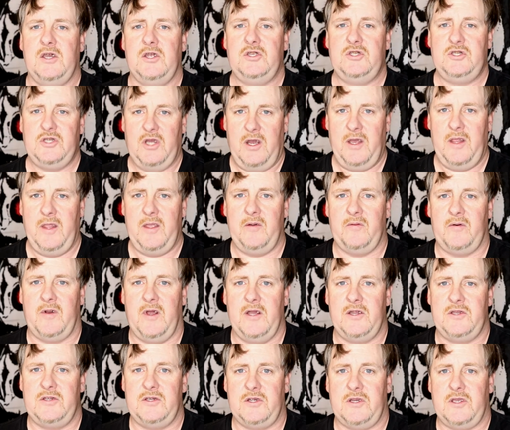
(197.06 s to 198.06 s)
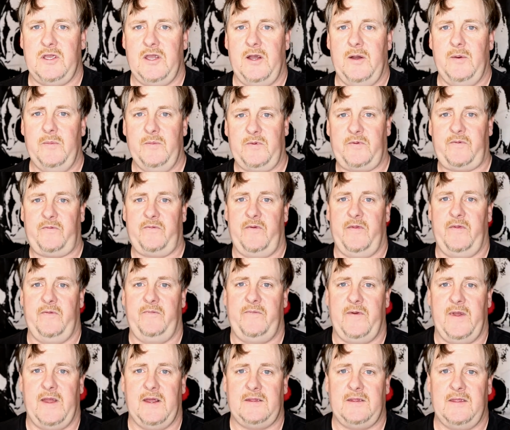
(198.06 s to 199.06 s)
Jollyroger comes from the
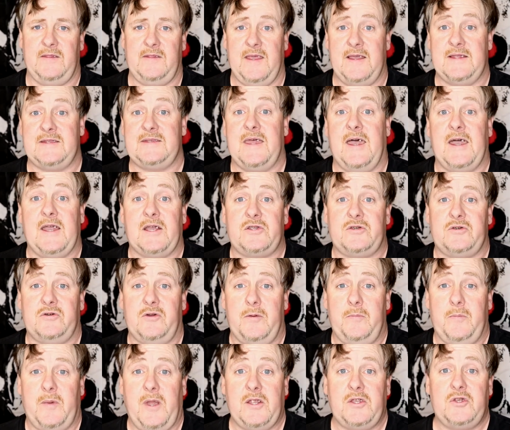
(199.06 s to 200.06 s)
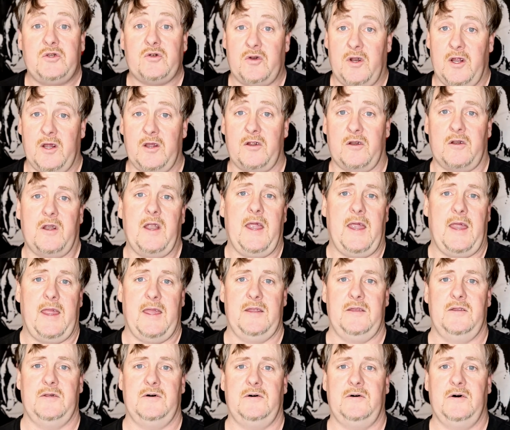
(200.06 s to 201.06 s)
fact that that's actually my trucker
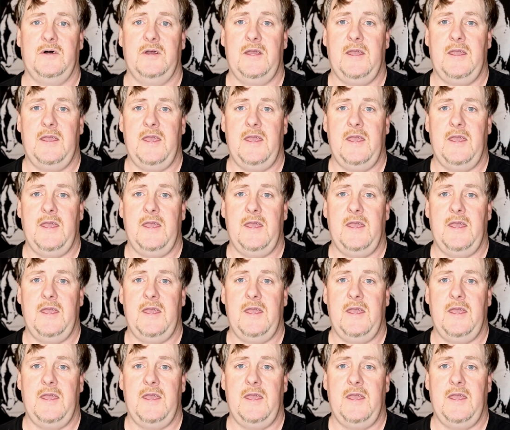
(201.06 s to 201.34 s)
handle.